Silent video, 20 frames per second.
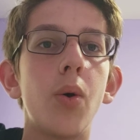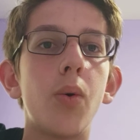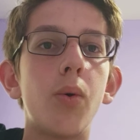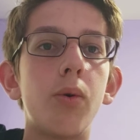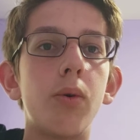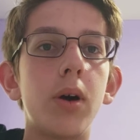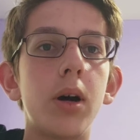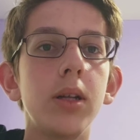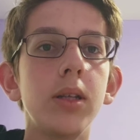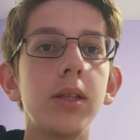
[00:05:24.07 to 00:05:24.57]

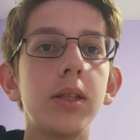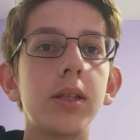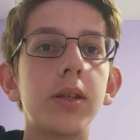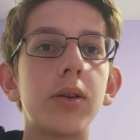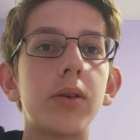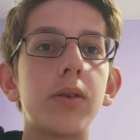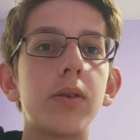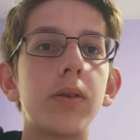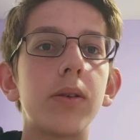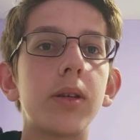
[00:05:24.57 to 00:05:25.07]
Once
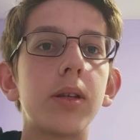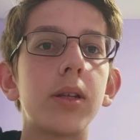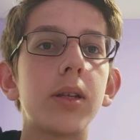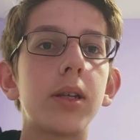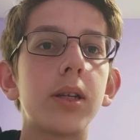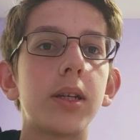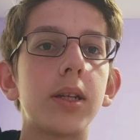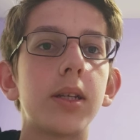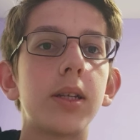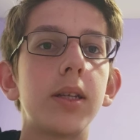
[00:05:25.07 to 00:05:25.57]

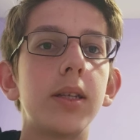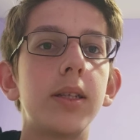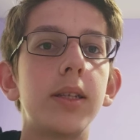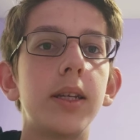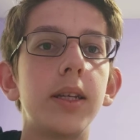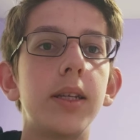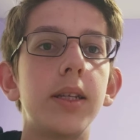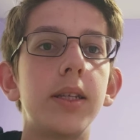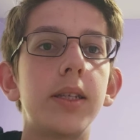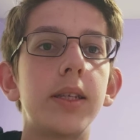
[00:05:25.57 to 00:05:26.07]

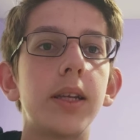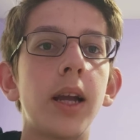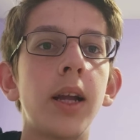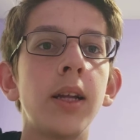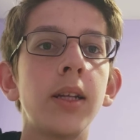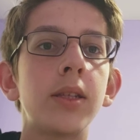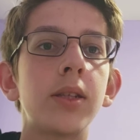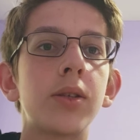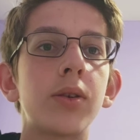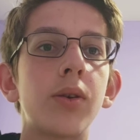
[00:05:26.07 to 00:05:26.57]
the
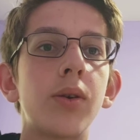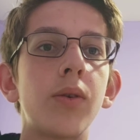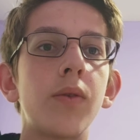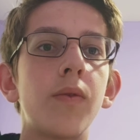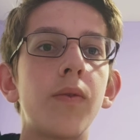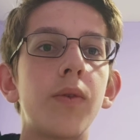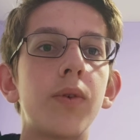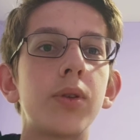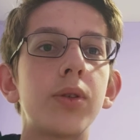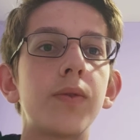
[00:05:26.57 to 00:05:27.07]
desired
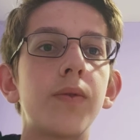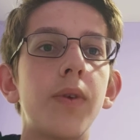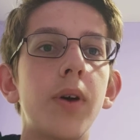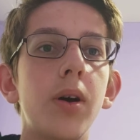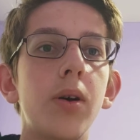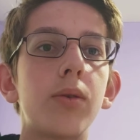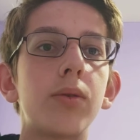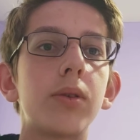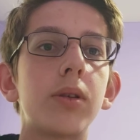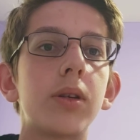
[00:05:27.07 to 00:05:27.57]
song was
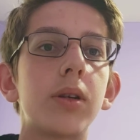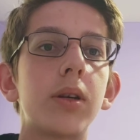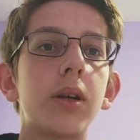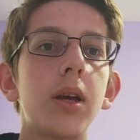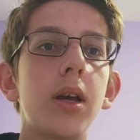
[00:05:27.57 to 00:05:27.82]
found,